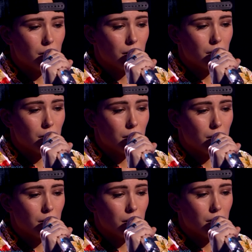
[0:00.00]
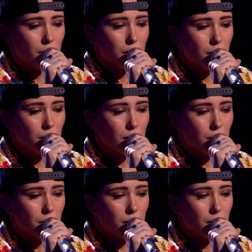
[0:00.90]

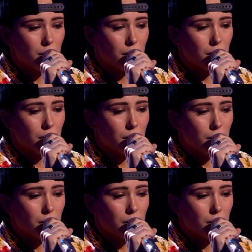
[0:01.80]
[no speech]